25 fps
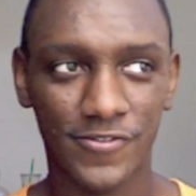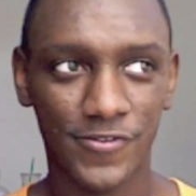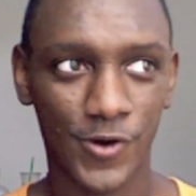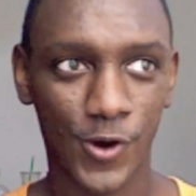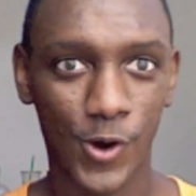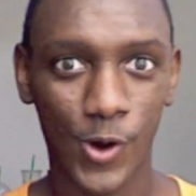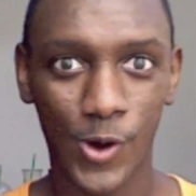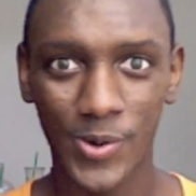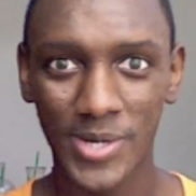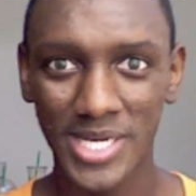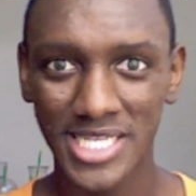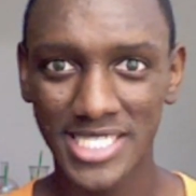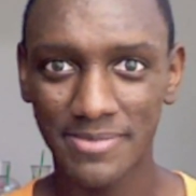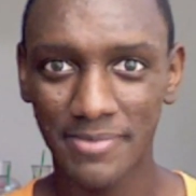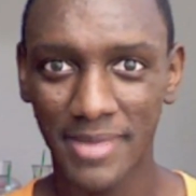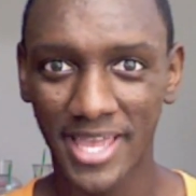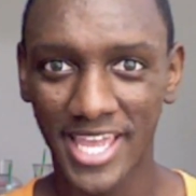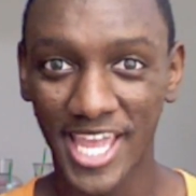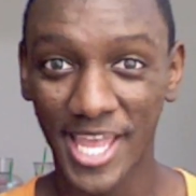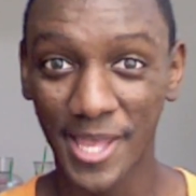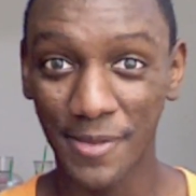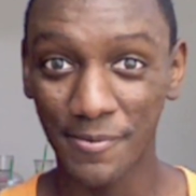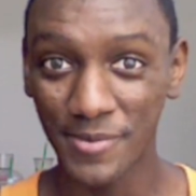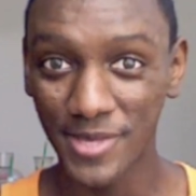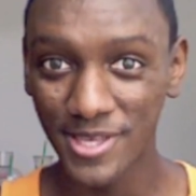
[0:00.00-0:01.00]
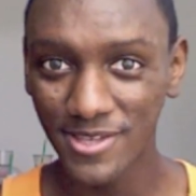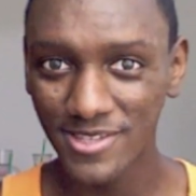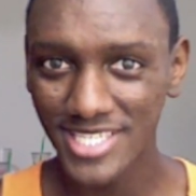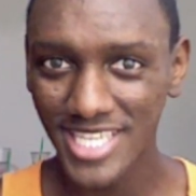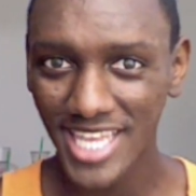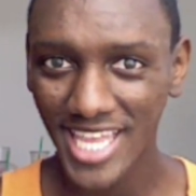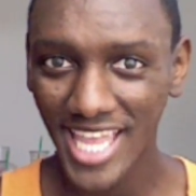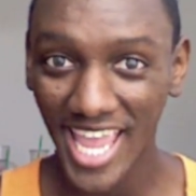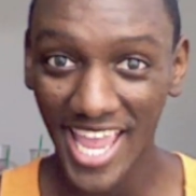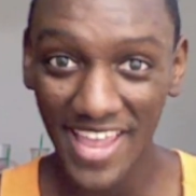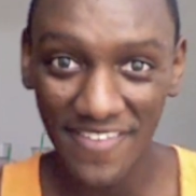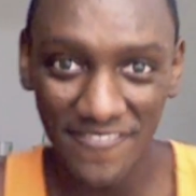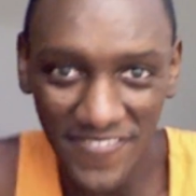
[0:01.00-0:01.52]
for always making
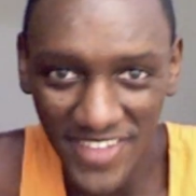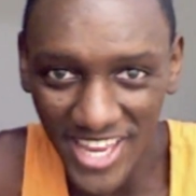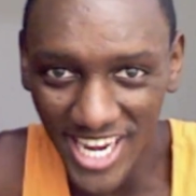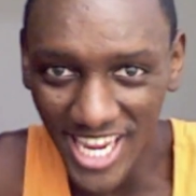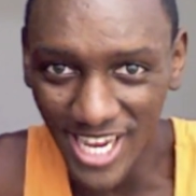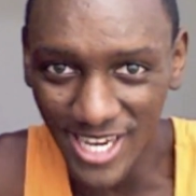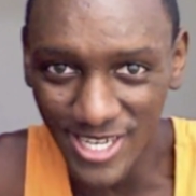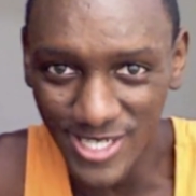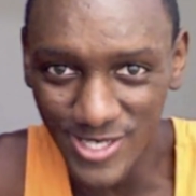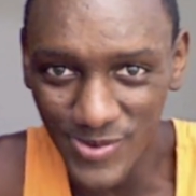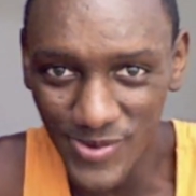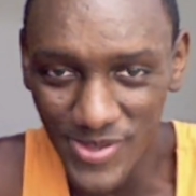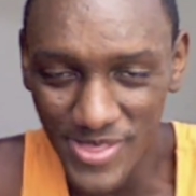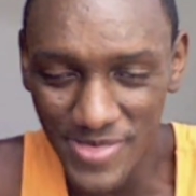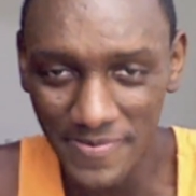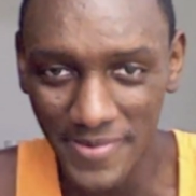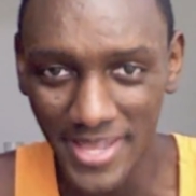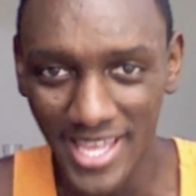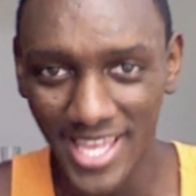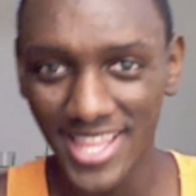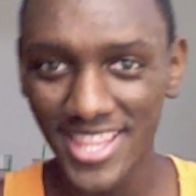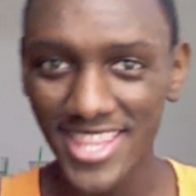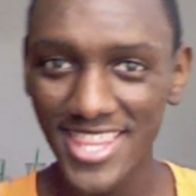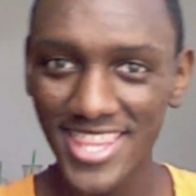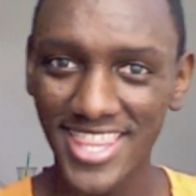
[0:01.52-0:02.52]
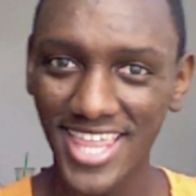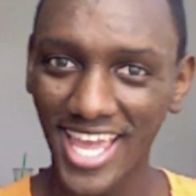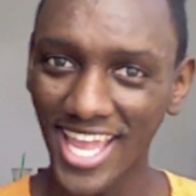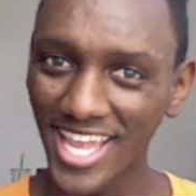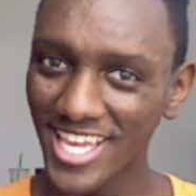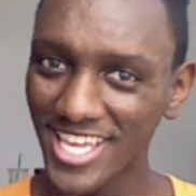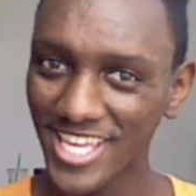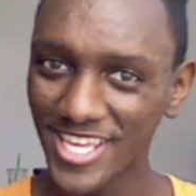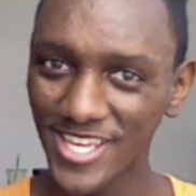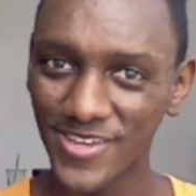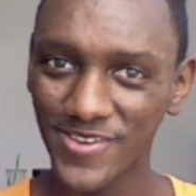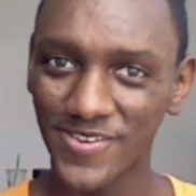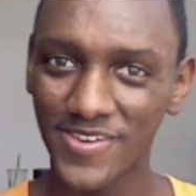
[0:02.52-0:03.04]
music and videos with me.
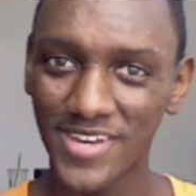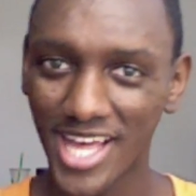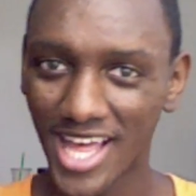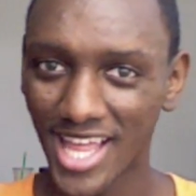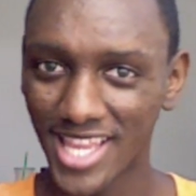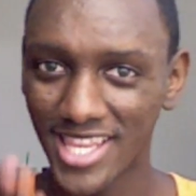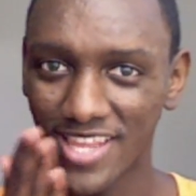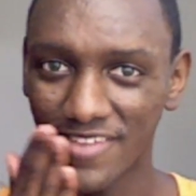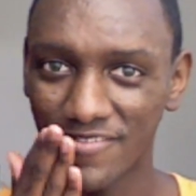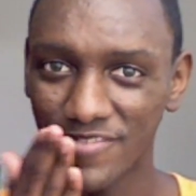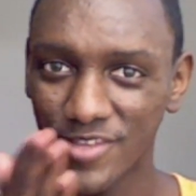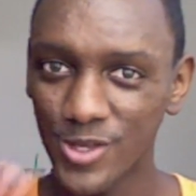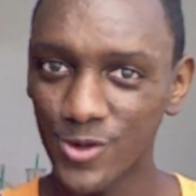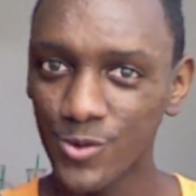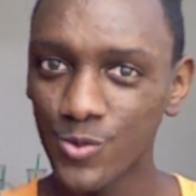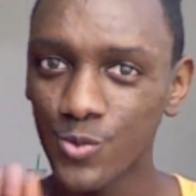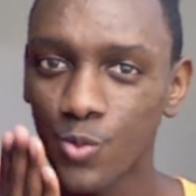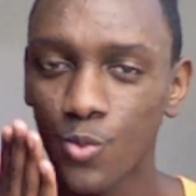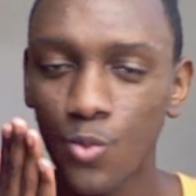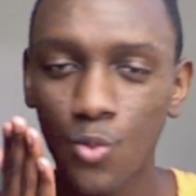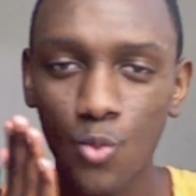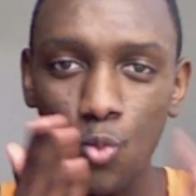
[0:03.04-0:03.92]
Thank you. I love you.